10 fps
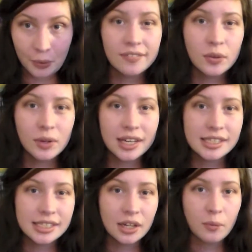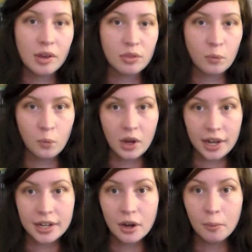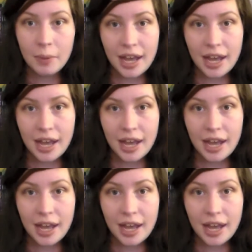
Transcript: Even when I stick with what I know